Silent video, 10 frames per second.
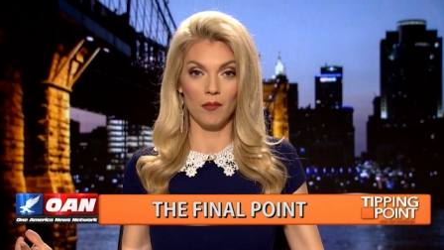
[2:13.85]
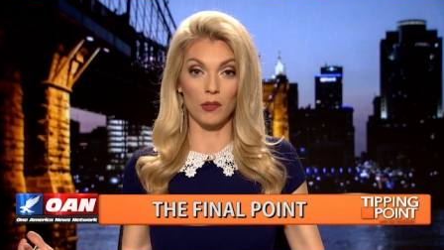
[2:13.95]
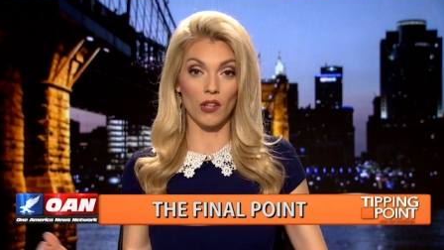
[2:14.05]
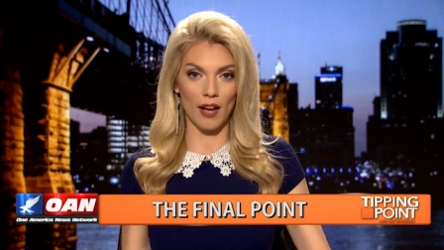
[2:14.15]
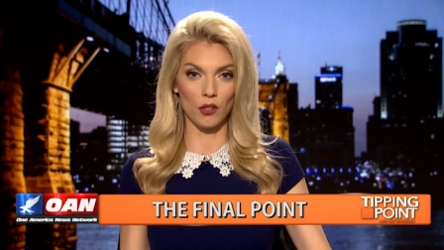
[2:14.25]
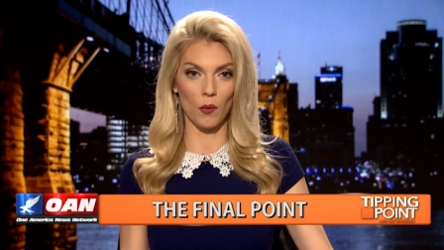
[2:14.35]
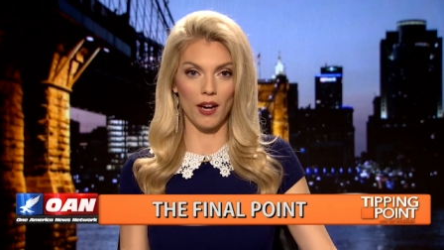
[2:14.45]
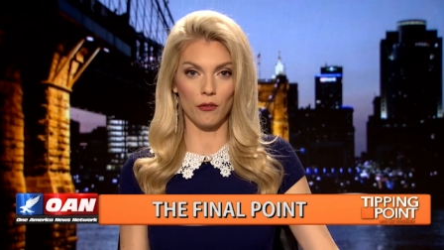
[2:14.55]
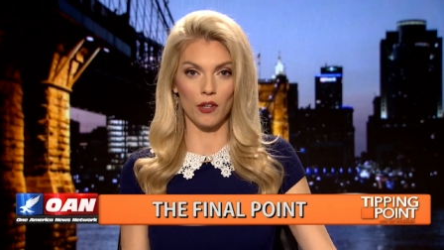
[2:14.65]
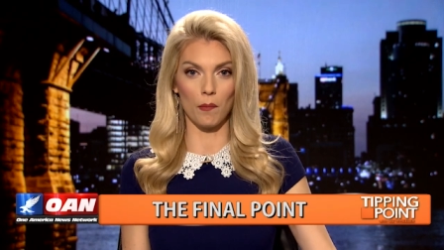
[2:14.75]
but they'll have to
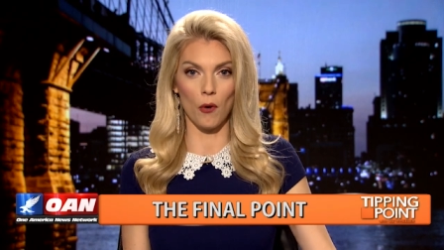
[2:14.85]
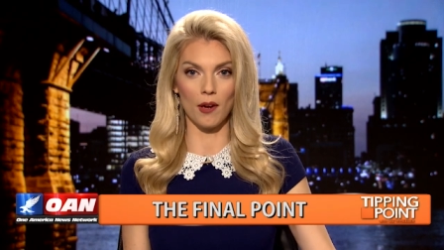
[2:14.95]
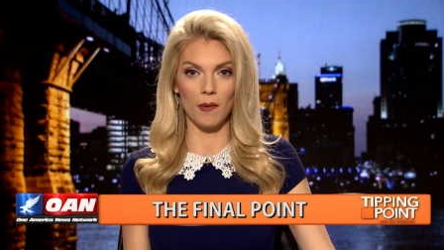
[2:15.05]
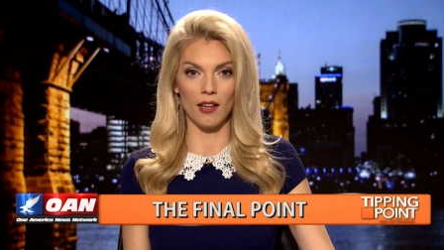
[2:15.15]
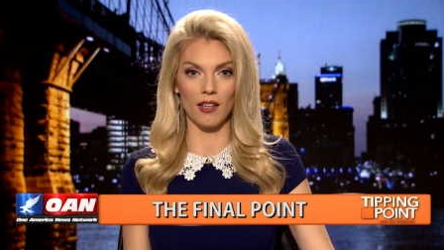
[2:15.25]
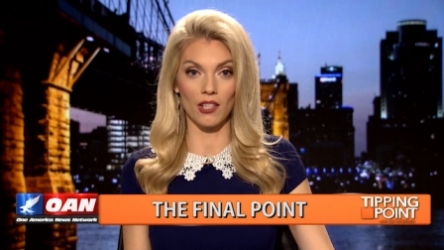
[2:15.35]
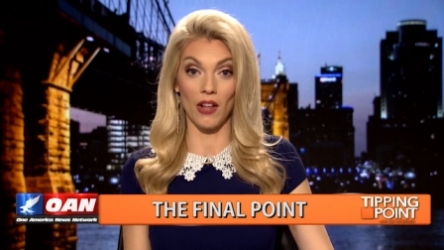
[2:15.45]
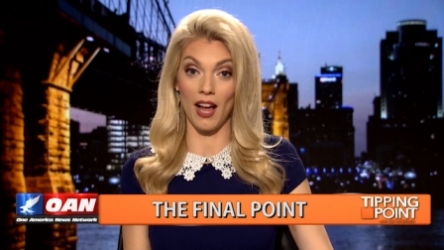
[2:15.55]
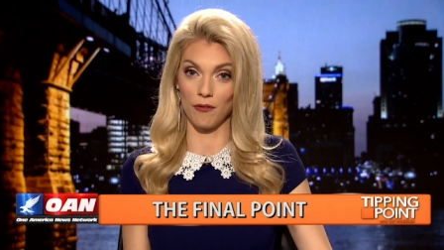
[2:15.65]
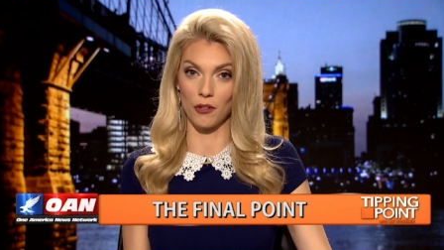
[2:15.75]
wait for an appointment until
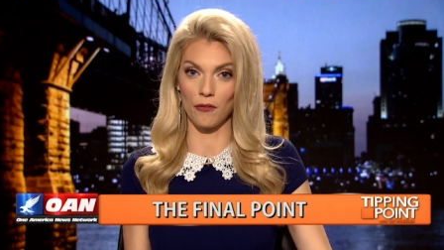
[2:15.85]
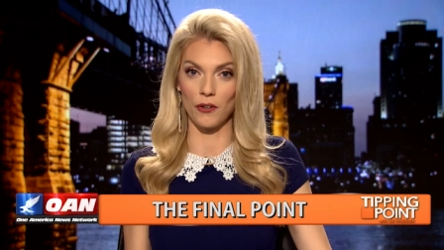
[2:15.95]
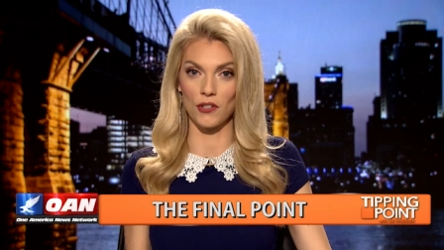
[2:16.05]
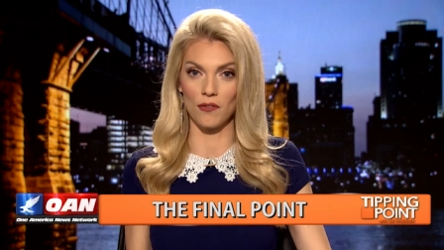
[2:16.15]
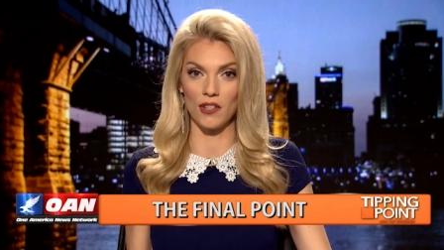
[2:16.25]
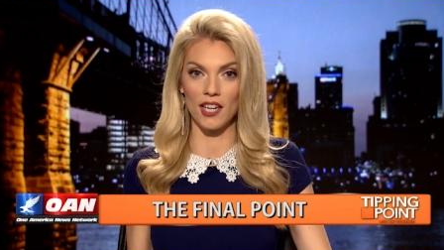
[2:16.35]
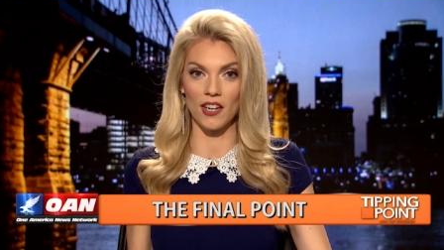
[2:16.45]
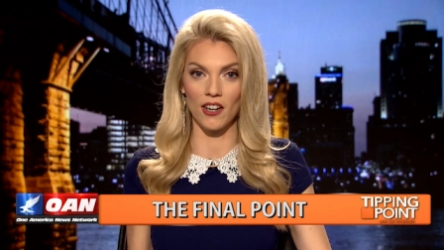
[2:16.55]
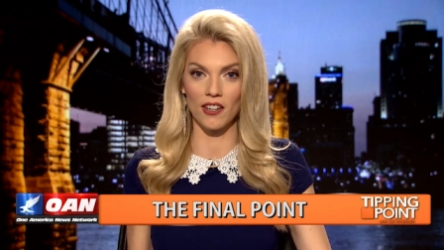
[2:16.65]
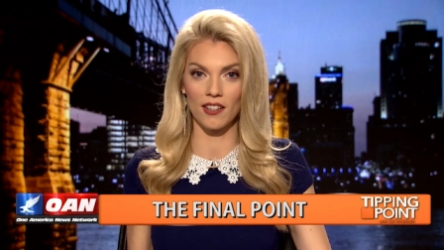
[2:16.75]
after the first of the
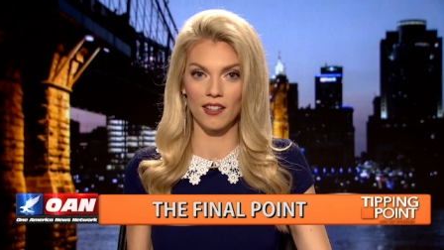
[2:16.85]
year.